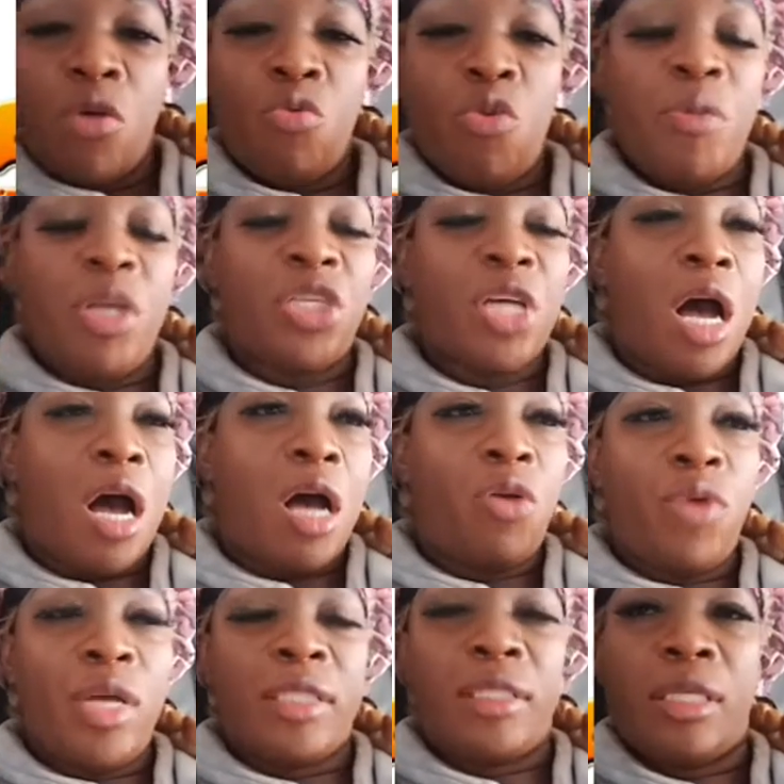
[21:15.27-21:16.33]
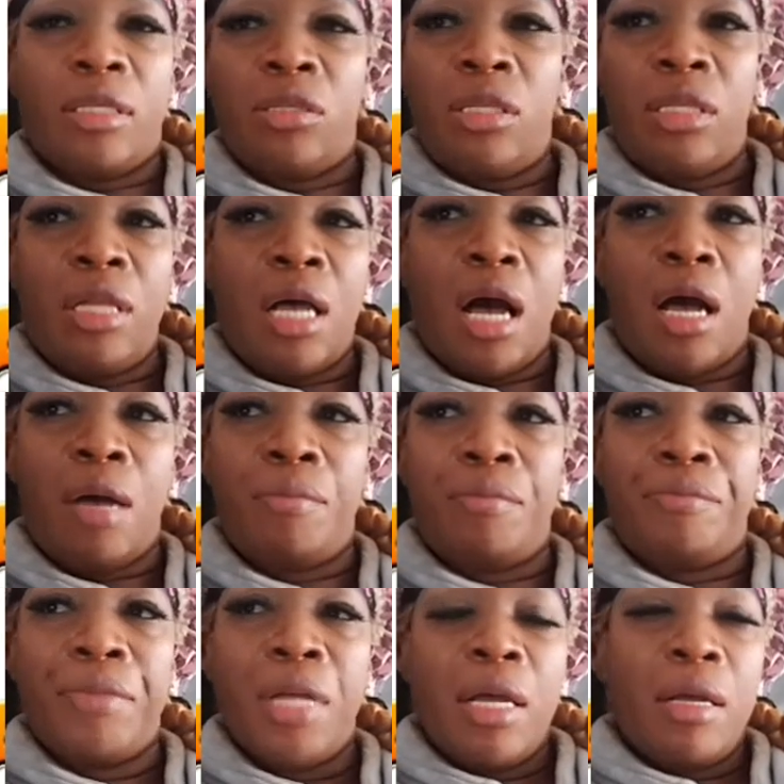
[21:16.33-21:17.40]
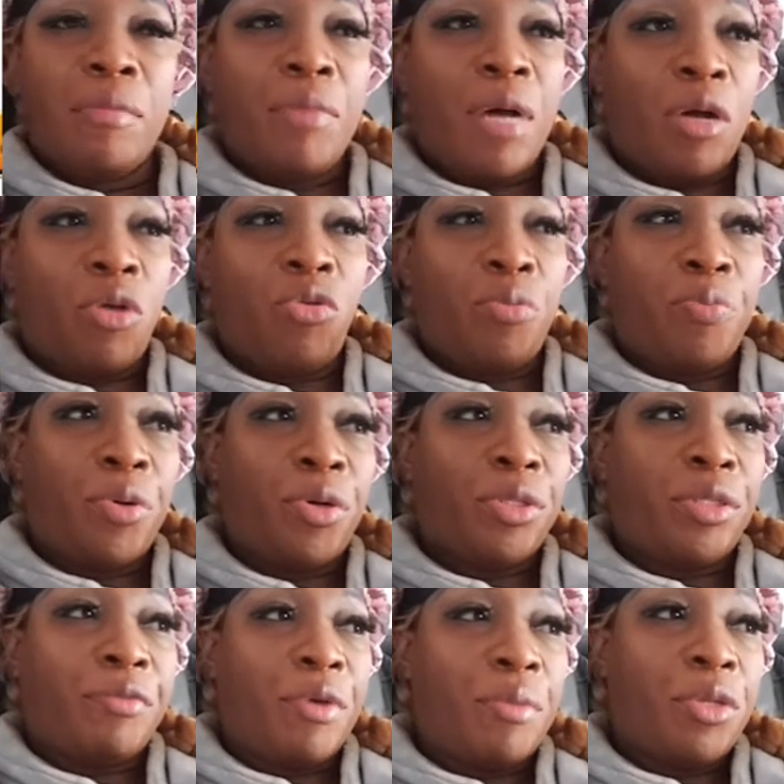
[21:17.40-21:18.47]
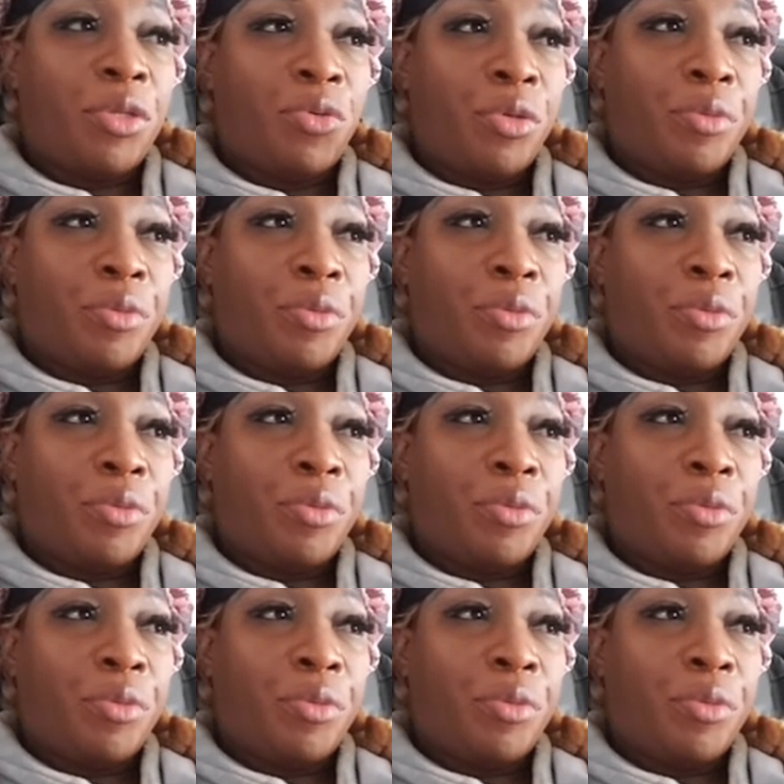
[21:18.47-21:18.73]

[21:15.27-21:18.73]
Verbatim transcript: Romeich, always um a good person coming out.